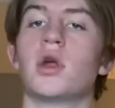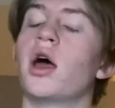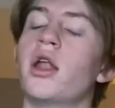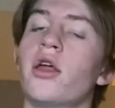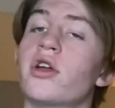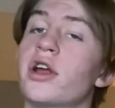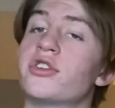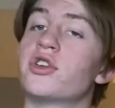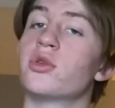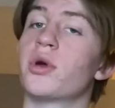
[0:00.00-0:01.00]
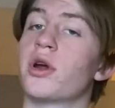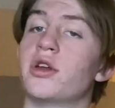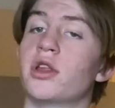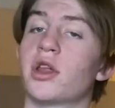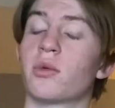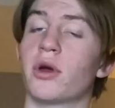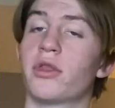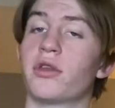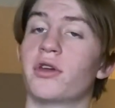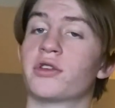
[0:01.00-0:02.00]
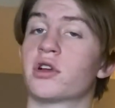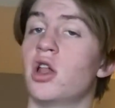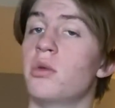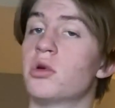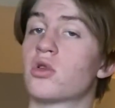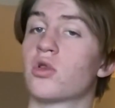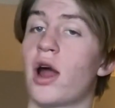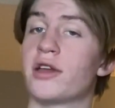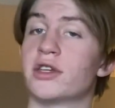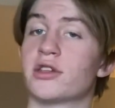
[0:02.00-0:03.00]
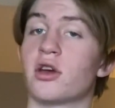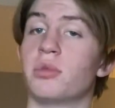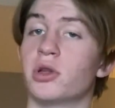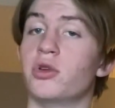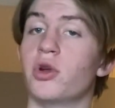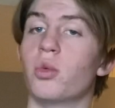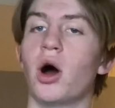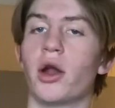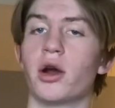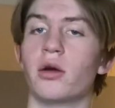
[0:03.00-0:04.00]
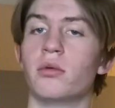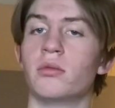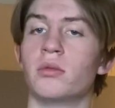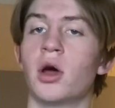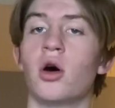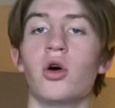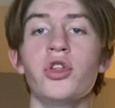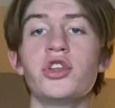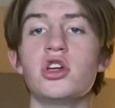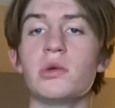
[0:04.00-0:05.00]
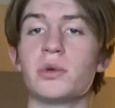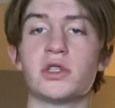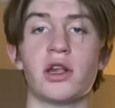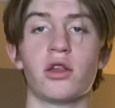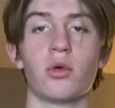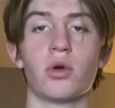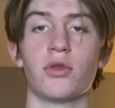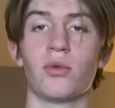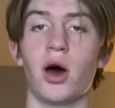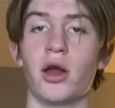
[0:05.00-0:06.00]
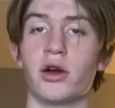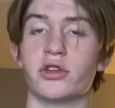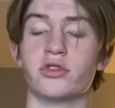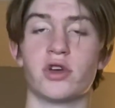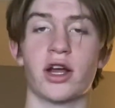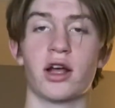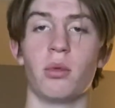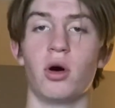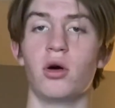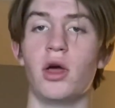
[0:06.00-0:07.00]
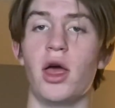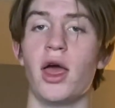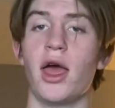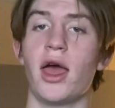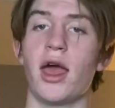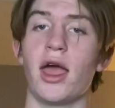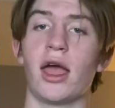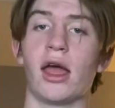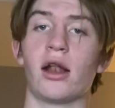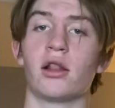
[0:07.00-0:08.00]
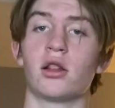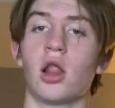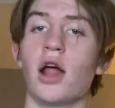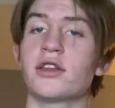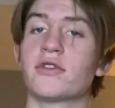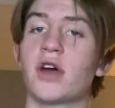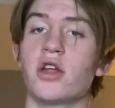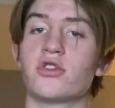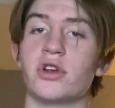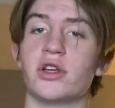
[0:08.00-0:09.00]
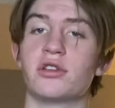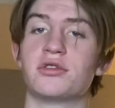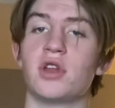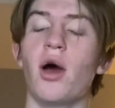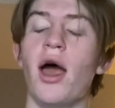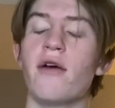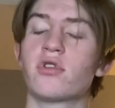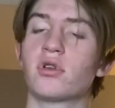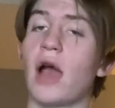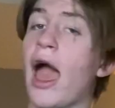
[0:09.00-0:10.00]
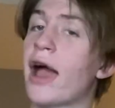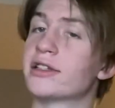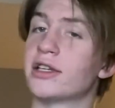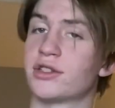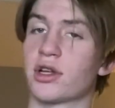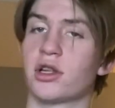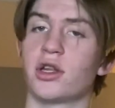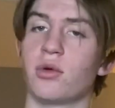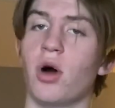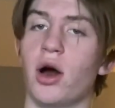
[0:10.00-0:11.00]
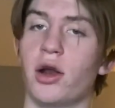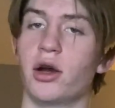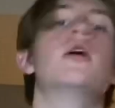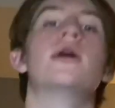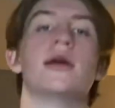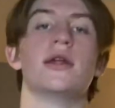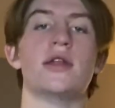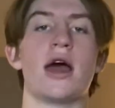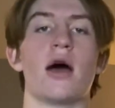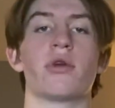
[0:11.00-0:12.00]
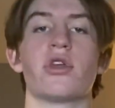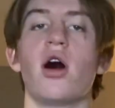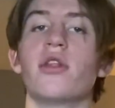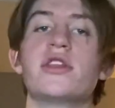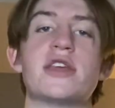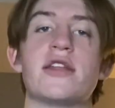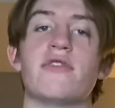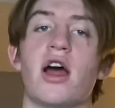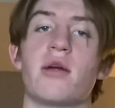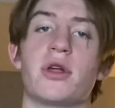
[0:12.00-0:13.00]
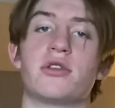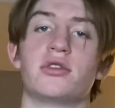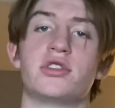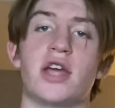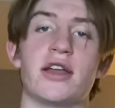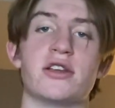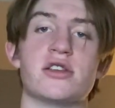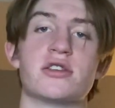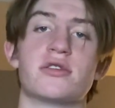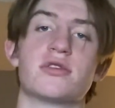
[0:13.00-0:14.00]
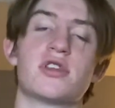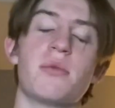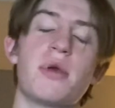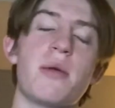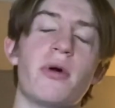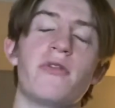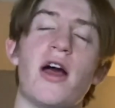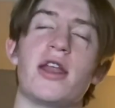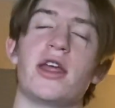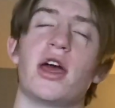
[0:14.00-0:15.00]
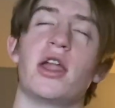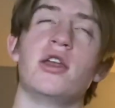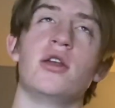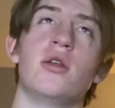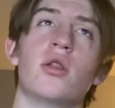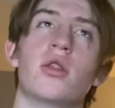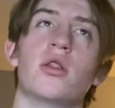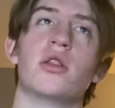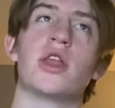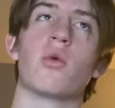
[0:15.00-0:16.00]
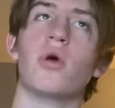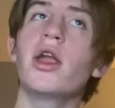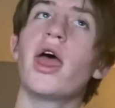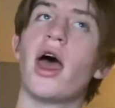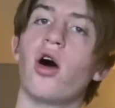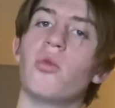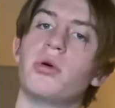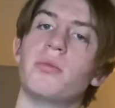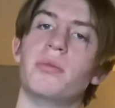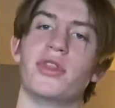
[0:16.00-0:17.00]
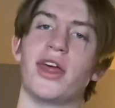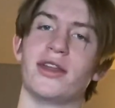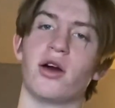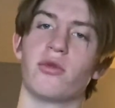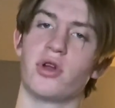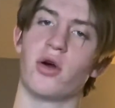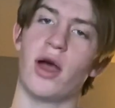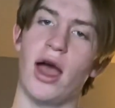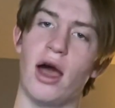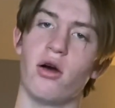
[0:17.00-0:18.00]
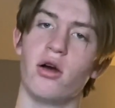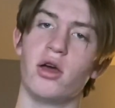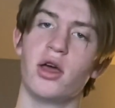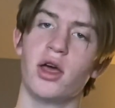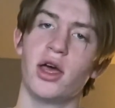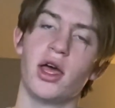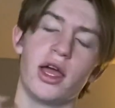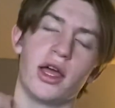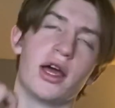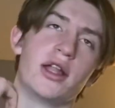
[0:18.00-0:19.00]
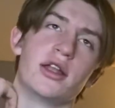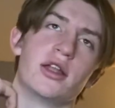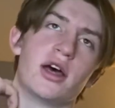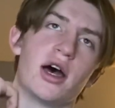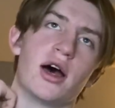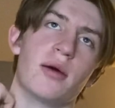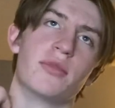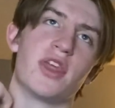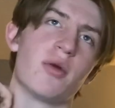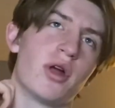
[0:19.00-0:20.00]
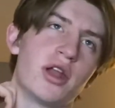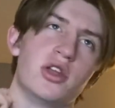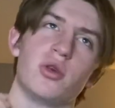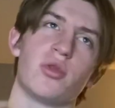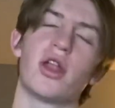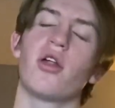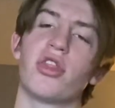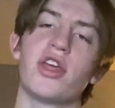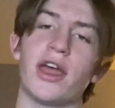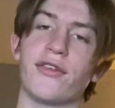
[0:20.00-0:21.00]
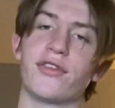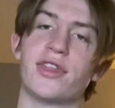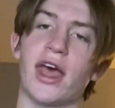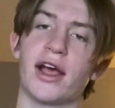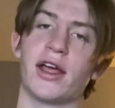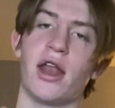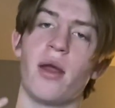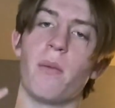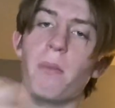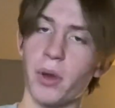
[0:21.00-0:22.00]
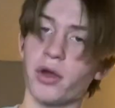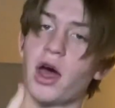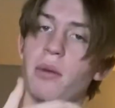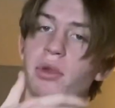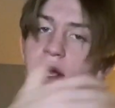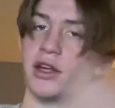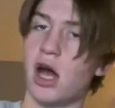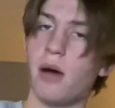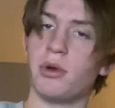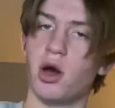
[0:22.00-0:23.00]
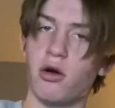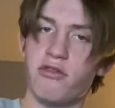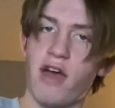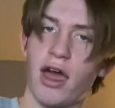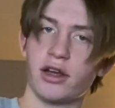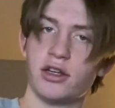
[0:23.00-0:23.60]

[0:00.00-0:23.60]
Another issue we are dealing with is a global crisis on polluted water. Only 2% of the world's water is drinkable, and lots of countries don't have access to clean water. Now, with all these environmental changes, some people find it and they want to help, but they don't know how. And they want to do little things that can build up like a domino effect.